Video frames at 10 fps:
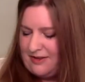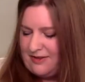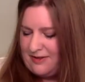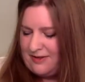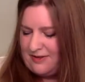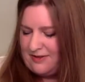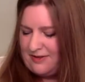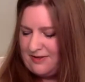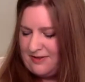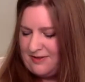
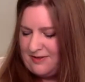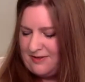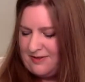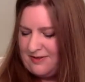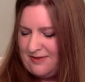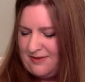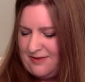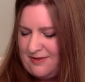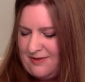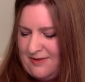It's all the
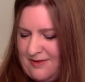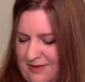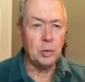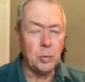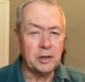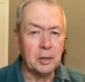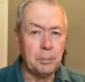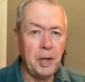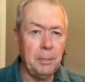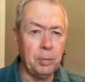things you have to do with the
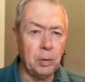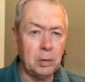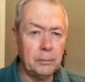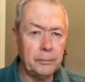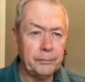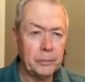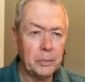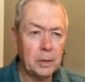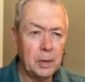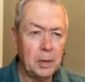people,
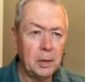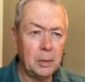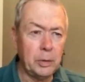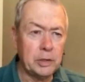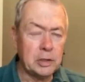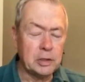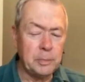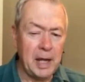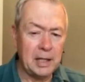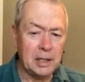which gets
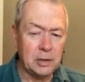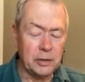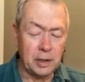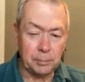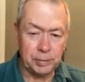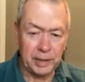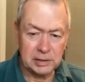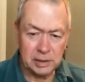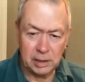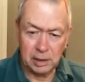back into the
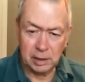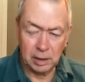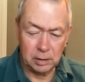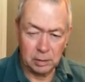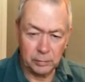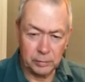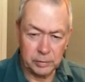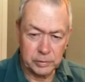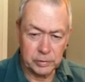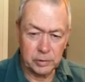complexity.
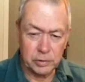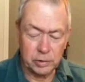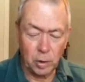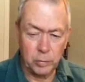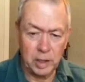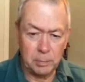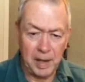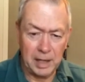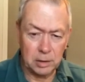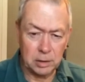There's no neat
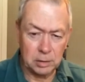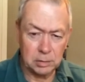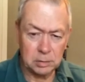pattern.